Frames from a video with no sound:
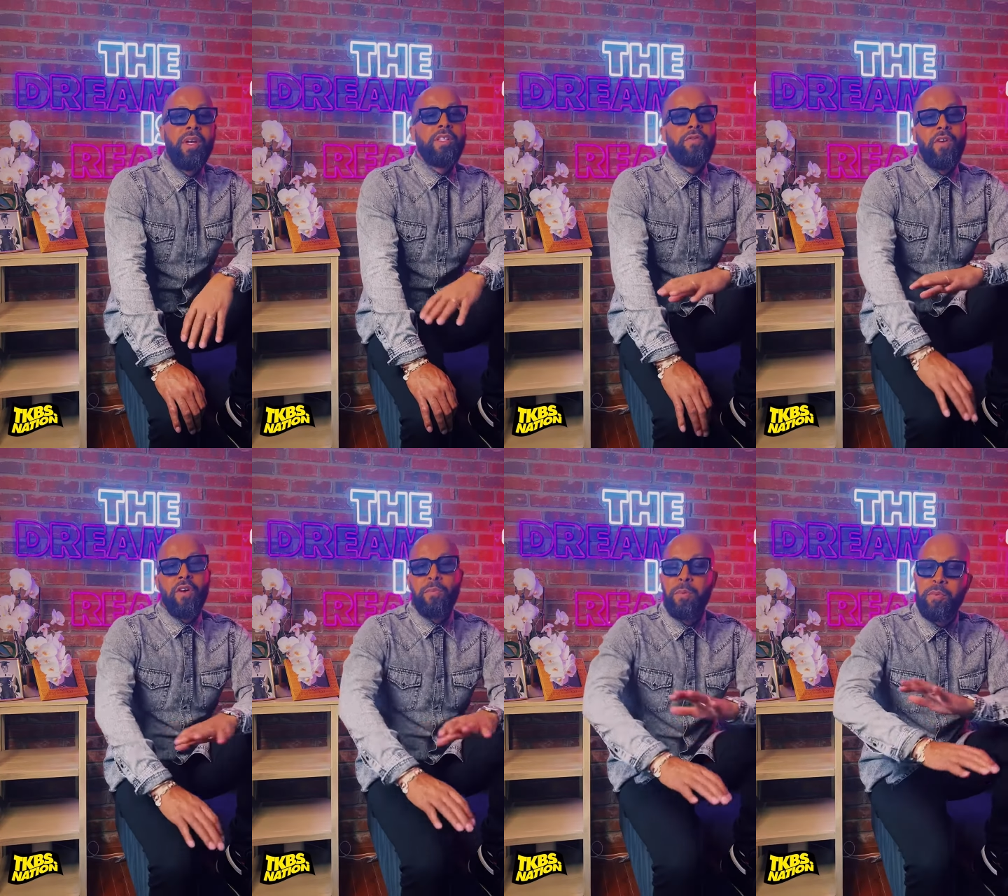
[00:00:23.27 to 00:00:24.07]
So for all
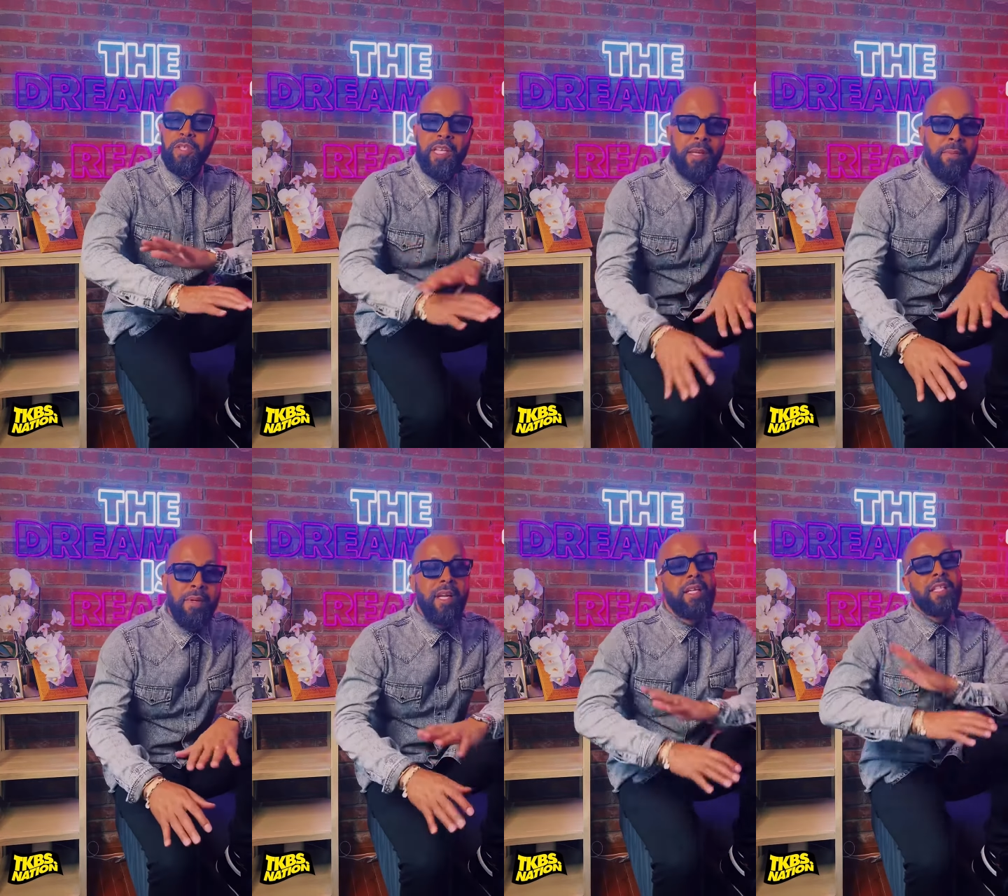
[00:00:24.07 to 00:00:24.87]
the people DMing
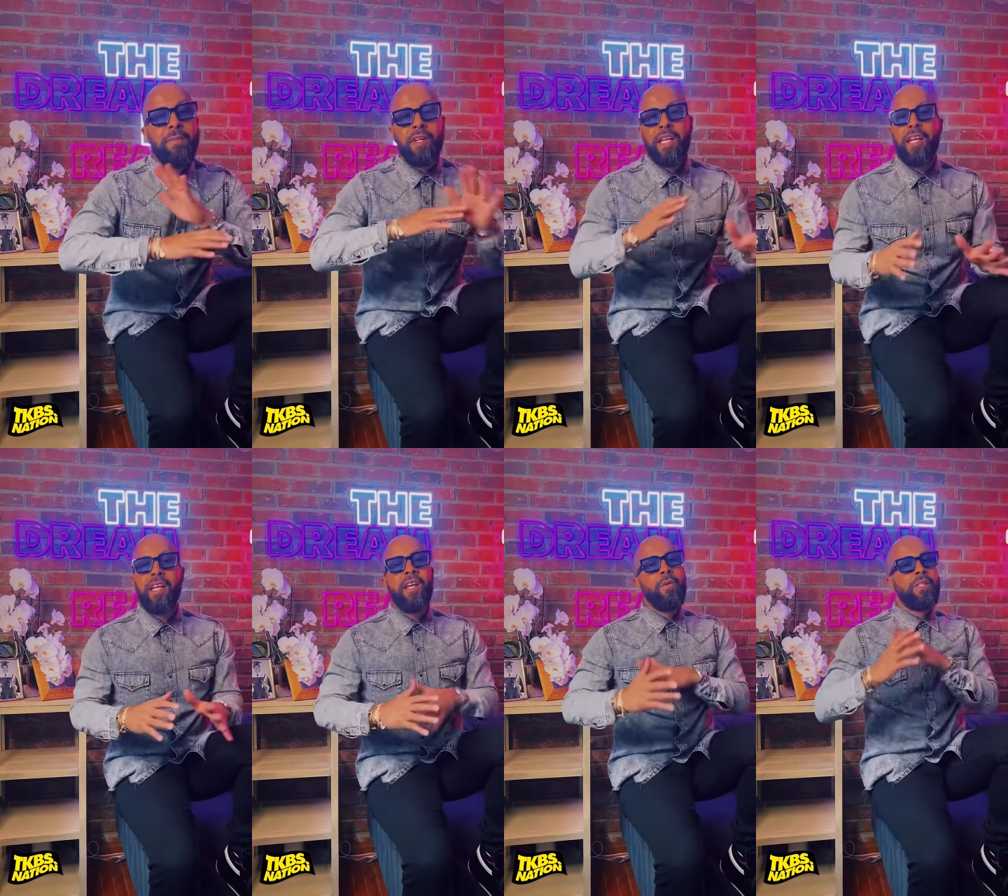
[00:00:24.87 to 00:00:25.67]
me, talking about
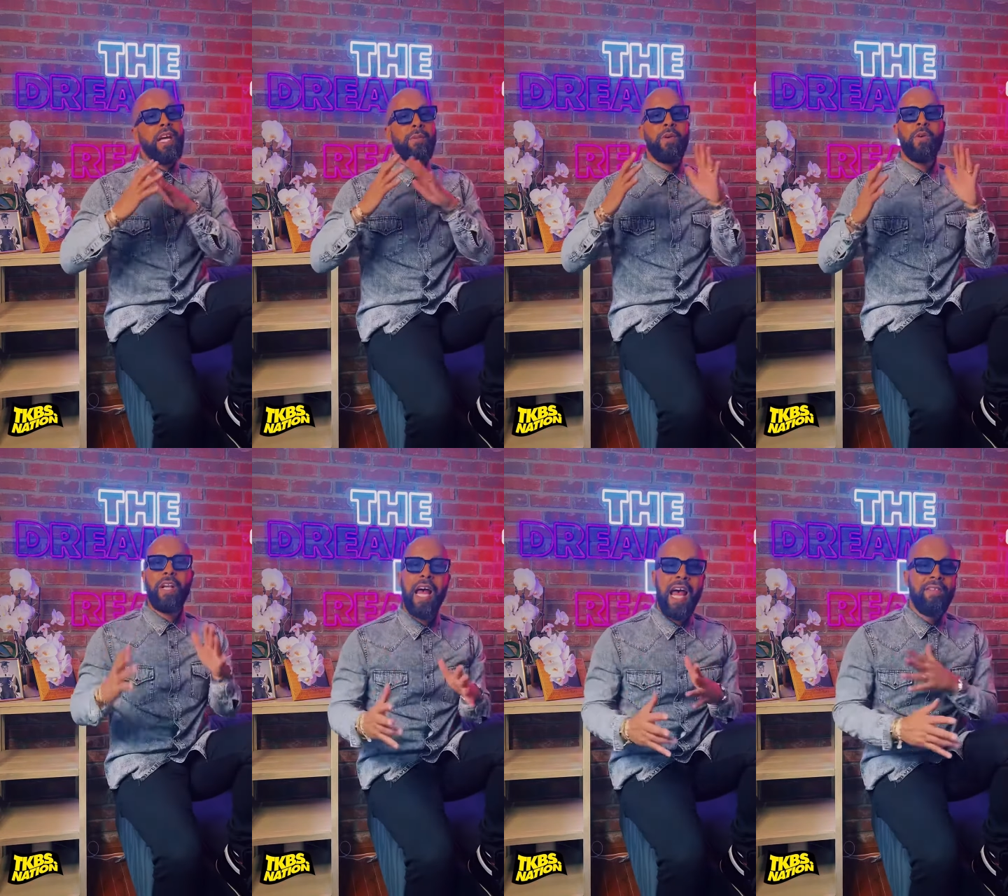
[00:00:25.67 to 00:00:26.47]
Kenny, what time we going
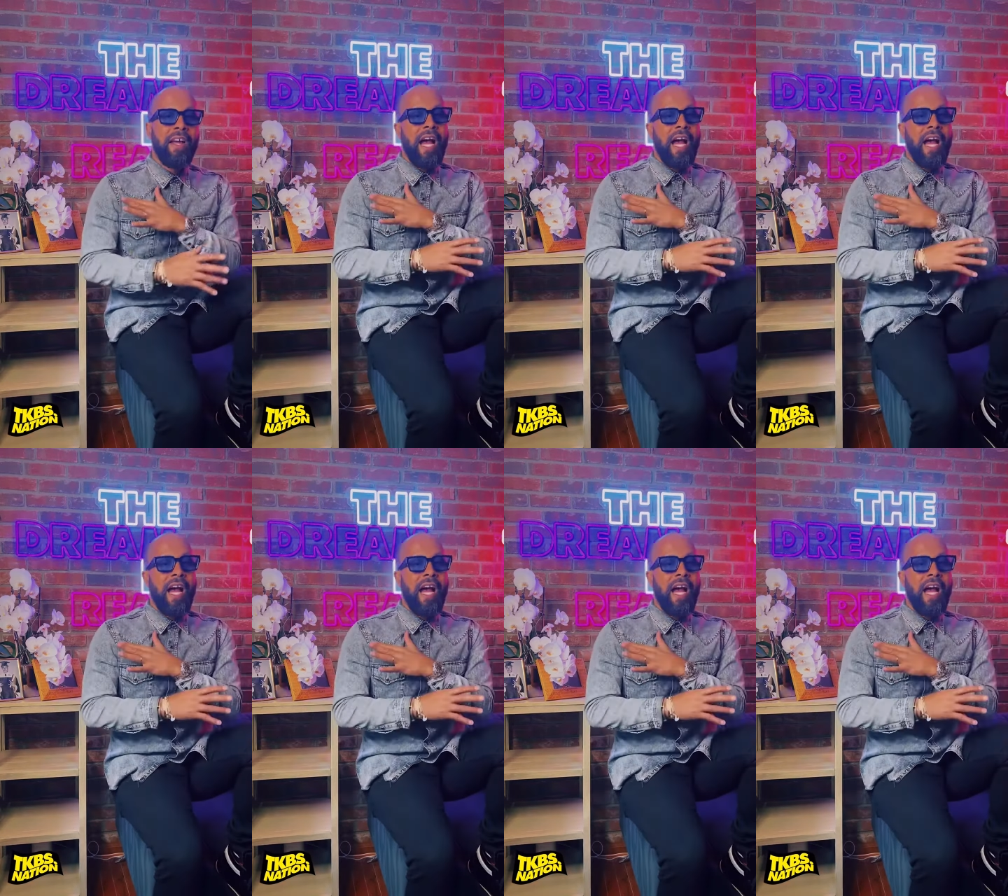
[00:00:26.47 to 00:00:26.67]
live?